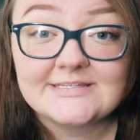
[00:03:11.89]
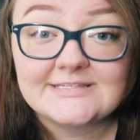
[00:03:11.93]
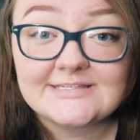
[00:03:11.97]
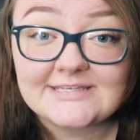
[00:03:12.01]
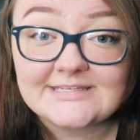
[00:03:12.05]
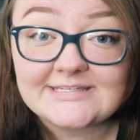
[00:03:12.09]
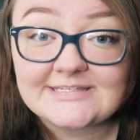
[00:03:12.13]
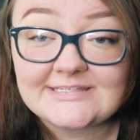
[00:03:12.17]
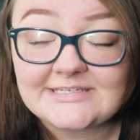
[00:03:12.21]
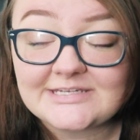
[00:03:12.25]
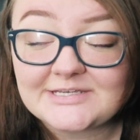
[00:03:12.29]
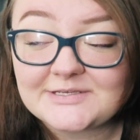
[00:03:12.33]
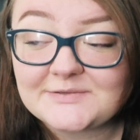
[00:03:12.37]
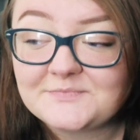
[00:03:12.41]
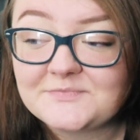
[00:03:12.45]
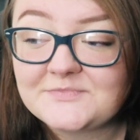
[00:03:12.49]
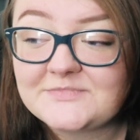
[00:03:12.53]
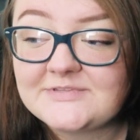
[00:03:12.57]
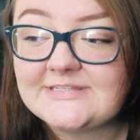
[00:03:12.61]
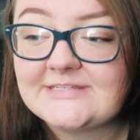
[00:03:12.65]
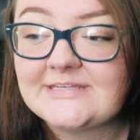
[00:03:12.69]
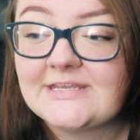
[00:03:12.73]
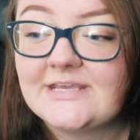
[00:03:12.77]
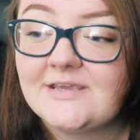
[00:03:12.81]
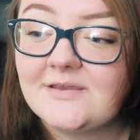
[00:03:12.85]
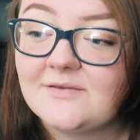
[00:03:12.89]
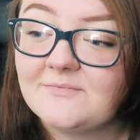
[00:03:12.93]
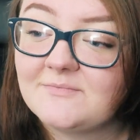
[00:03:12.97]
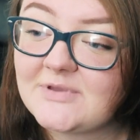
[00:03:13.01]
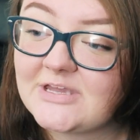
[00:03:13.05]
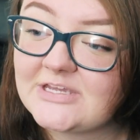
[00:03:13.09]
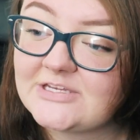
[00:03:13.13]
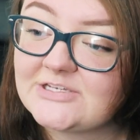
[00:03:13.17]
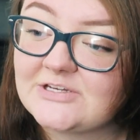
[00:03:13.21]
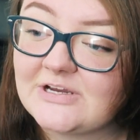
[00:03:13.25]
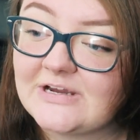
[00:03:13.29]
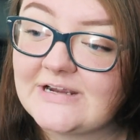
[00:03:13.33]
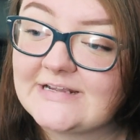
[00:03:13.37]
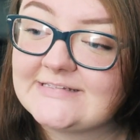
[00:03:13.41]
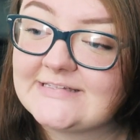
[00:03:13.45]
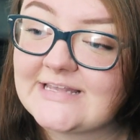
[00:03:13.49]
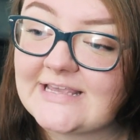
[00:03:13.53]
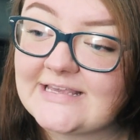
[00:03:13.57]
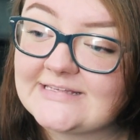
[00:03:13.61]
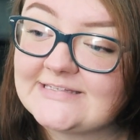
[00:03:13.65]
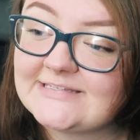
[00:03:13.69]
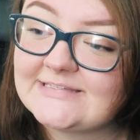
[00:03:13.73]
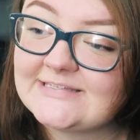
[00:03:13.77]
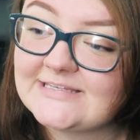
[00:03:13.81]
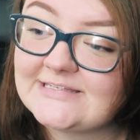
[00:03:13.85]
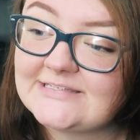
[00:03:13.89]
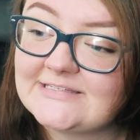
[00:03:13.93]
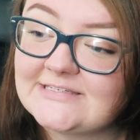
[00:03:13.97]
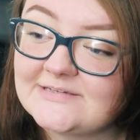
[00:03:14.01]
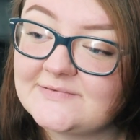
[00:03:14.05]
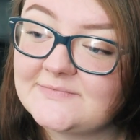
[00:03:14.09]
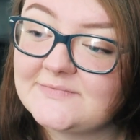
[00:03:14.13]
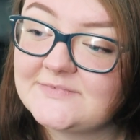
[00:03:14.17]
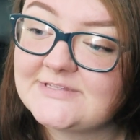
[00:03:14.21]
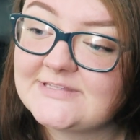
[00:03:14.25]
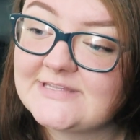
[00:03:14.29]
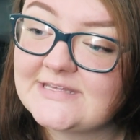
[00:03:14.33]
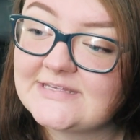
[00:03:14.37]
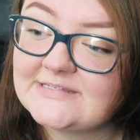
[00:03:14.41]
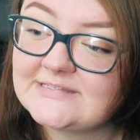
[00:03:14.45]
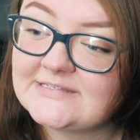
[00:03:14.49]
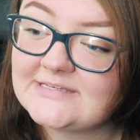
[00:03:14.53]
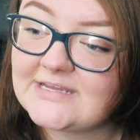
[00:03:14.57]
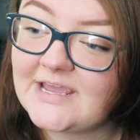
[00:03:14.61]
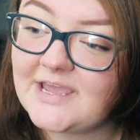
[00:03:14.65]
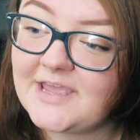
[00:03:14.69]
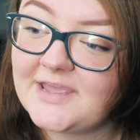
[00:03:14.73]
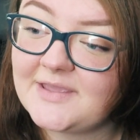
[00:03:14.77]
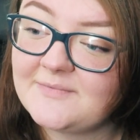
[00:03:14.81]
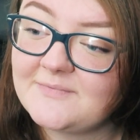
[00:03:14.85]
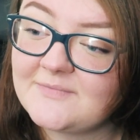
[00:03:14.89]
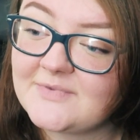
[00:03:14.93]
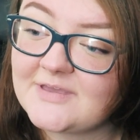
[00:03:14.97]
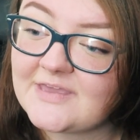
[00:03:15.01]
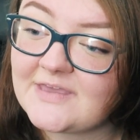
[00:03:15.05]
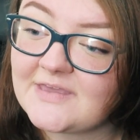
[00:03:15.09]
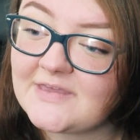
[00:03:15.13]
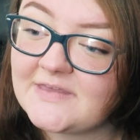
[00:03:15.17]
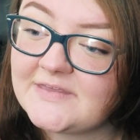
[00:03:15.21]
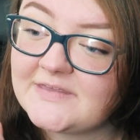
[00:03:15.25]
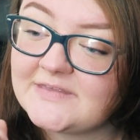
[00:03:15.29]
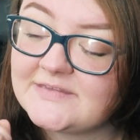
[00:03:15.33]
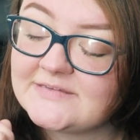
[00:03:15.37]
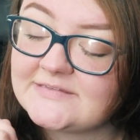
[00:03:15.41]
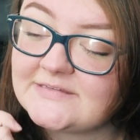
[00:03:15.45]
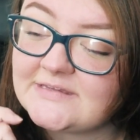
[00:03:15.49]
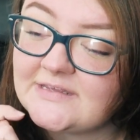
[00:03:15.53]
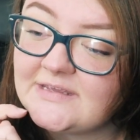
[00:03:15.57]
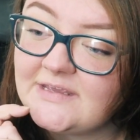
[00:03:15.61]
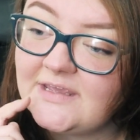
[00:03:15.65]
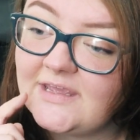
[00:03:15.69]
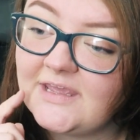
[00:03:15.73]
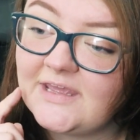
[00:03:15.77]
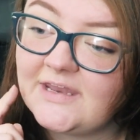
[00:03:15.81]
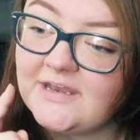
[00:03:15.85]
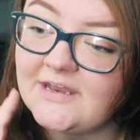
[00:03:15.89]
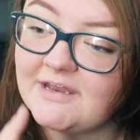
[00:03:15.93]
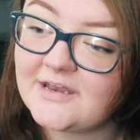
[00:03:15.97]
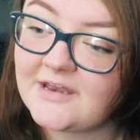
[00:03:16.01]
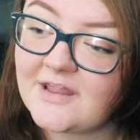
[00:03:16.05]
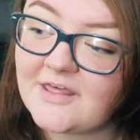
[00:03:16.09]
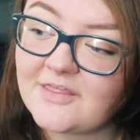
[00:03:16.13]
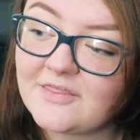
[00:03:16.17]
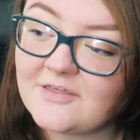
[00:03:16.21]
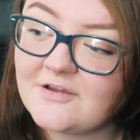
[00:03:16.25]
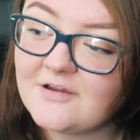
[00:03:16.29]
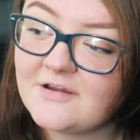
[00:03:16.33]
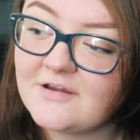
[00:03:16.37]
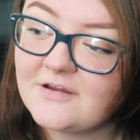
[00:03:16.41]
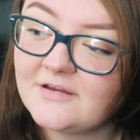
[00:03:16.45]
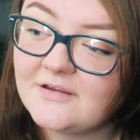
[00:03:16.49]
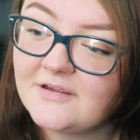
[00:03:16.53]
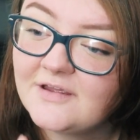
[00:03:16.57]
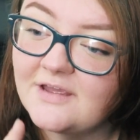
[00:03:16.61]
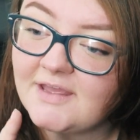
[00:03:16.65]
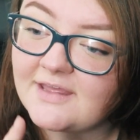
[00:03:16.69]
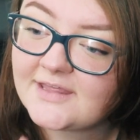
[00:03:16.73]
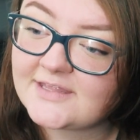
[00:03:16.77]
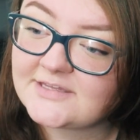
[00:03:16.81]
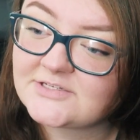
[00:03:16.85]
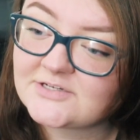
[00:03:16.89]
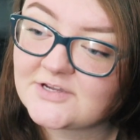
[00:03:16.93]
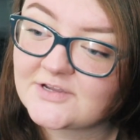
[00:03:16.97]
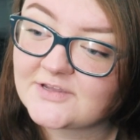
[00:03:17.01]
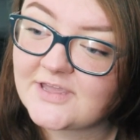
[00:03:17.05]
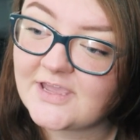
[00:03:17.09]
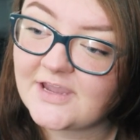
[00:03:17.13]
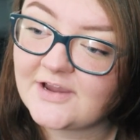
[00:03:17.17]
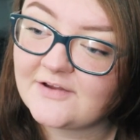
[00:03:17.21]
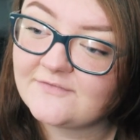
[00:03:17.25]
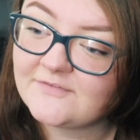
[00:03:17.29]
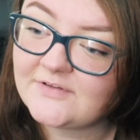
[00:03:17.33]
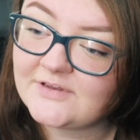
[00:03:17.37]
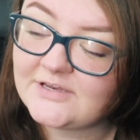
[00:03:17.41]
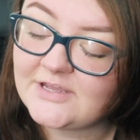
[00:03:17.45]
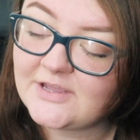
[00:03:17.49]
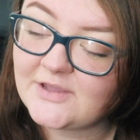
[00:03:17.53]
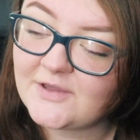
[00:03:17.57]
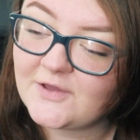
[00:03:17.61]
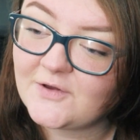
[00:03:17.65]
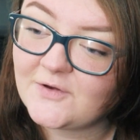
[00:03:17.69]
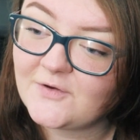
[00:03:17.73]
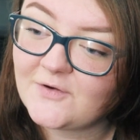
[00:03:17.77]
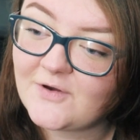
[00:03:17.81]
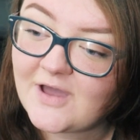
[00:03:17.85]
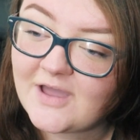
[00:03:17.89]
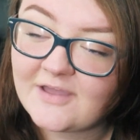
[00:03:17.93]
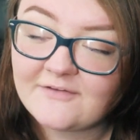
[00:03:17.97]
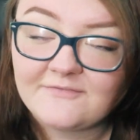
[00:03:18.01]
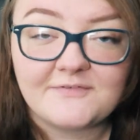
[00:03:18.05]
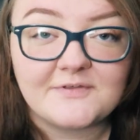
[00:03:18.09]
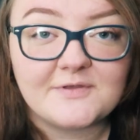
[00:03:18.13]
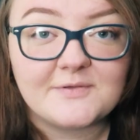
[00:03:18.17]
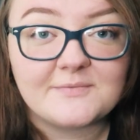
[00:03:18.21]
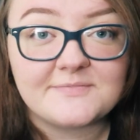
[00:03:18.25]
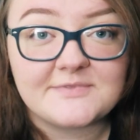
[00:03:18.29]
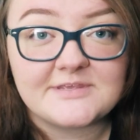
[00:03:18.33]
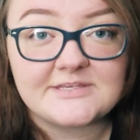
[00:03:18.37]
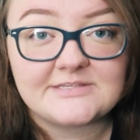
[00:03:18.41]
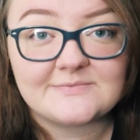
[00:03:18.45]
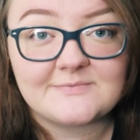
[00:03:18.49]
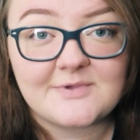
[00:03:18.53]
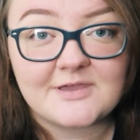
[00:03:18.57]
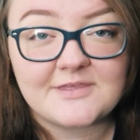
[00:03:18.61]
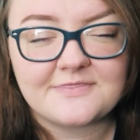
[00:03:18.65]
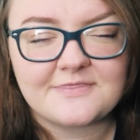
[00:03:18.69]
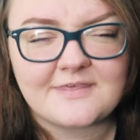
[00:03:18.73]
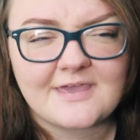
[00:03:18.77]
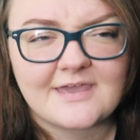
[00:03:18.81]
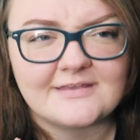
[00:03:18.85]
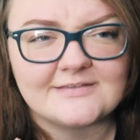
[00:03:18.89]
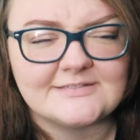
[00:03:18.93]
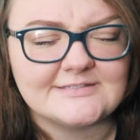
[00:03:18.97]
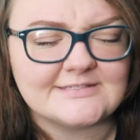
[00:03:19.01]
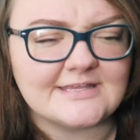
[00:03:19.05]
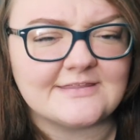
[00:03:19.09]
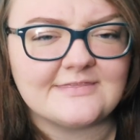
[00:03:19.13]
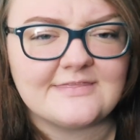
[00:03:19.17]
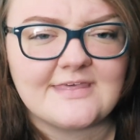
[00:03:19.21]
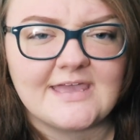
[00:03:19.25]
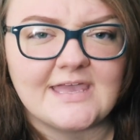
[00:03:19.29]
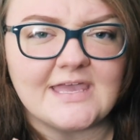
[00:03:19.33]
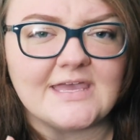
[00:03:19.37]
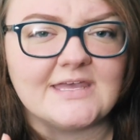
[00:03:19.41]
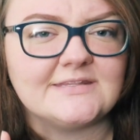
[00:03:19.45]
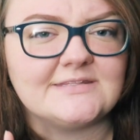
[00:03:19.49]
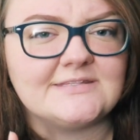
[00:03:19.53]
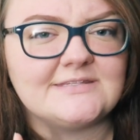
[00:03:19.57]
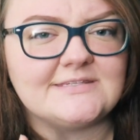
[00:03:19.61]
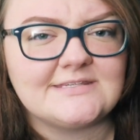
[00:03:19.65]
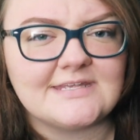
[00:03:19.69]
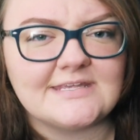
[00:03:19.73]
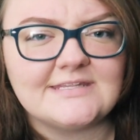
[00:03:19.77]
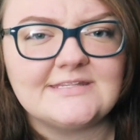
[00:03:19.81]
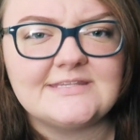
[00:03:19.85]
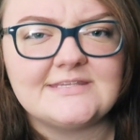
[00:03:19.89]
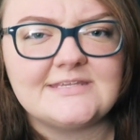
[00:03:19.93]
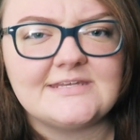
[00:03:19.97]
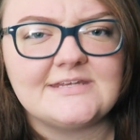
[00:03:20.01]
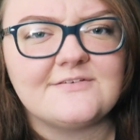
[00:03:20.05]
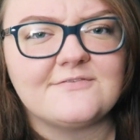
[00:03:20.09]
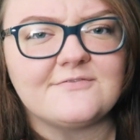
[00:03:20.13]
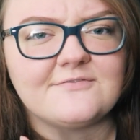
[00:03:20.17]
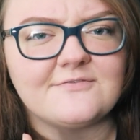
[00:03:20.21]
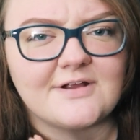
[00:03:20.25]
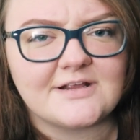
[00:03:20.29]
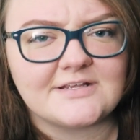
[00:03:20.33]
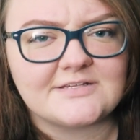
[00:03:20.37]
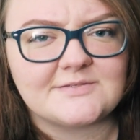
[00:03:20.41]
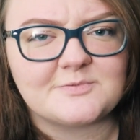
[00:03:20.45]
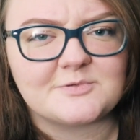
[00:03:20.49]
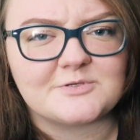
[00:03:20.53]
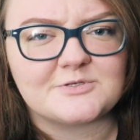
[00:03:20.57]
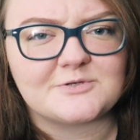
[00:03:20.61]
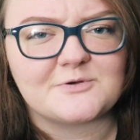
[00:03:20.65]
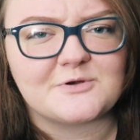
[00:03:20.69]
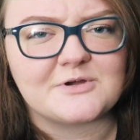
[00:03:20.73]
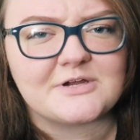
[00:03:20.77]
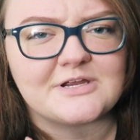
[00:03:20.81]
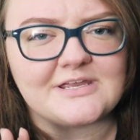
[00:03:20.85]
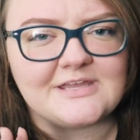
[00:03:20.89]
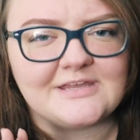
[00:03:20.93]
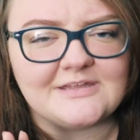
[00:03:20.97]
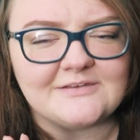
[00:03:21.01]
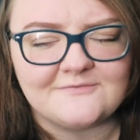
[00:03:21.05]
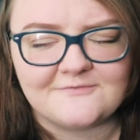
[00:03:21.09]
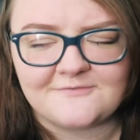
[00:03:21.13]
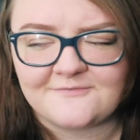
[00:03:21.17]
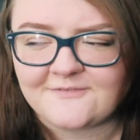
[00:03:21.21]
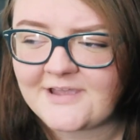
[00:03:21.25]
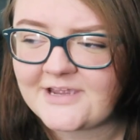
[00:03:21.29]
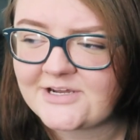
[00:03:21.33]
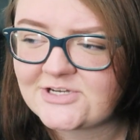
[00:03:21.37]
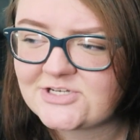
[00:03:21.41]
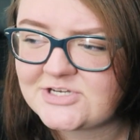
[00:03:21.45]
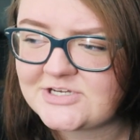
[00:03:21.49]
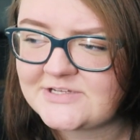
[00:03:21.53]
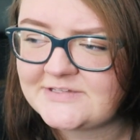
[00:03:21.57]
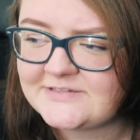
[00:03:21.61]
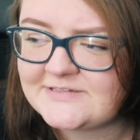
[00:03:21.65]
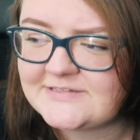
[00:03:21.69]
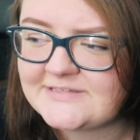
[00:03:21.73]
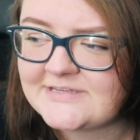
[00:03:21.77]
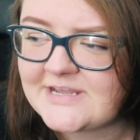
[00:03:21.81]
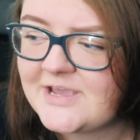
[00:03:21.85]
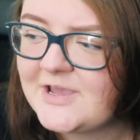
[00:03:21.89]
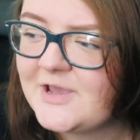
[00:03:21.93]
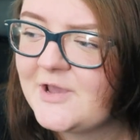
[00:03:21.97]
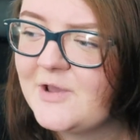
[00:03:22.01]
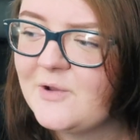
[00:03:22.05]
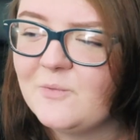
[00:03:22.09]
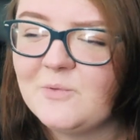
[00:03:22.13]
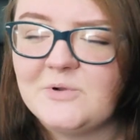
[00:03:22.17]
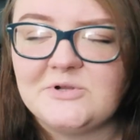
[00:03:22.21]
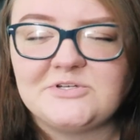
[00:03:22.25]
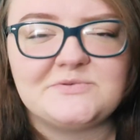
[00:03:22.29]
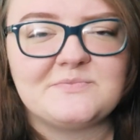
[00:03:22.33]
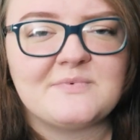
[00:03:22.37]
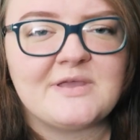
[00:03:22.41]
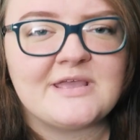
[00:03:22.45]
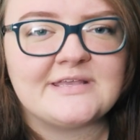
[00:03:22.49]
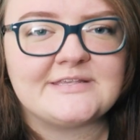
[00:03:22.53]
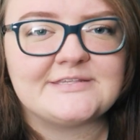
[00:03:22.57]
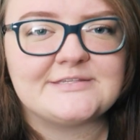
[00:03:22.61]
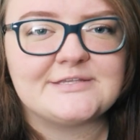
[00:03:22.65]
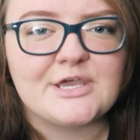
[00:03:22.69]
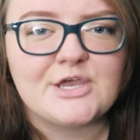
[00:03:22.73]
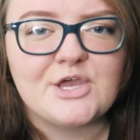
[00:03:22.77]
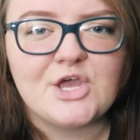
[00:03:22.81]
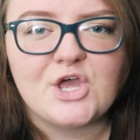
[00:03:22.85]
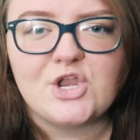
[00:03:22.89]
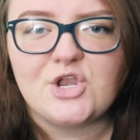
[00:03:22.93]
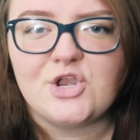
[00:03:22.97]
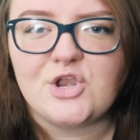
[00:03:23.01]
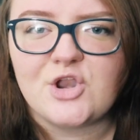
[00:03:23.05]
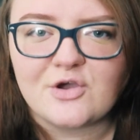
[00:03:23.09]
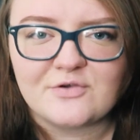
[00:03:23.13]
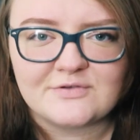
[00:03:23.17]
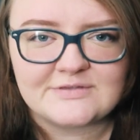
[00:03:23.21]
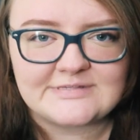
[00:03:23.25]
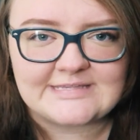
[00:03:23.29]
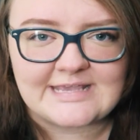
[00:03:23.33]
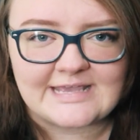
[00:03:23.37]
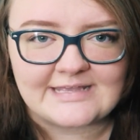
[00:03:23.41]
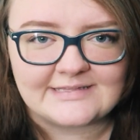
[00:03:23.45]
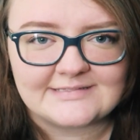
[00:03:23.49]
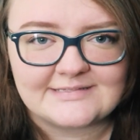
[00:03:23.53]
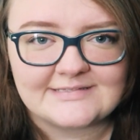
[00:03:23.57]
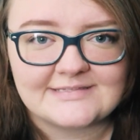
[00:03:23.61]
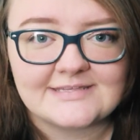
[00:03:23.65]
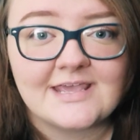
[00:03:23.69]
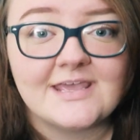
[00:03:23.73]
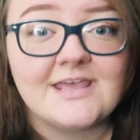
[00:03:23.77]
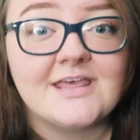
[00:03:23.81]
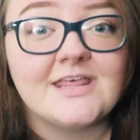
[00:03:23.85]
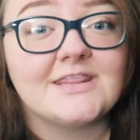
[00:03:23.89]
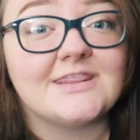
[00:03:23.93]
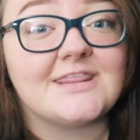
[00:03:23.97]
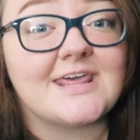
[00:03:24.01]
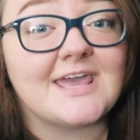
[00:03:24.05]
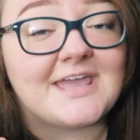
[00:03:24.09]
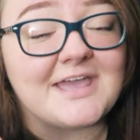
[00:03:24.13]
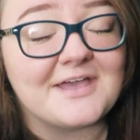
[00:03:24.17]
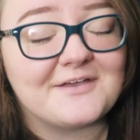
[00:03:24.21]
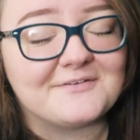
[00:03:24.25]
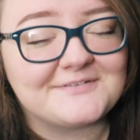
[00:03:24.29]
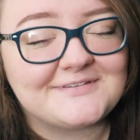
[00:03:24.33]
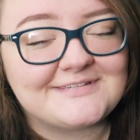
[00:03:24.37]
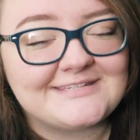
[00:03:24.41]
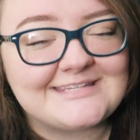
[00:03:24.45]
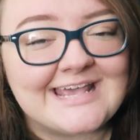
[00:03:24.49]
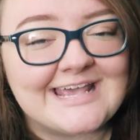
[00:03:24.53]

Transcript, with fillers: systems. Make sure I say systems this time because in another hedgehog care video I filmed this month, I said they had sensitive respiratory infections, which makes no sense. They have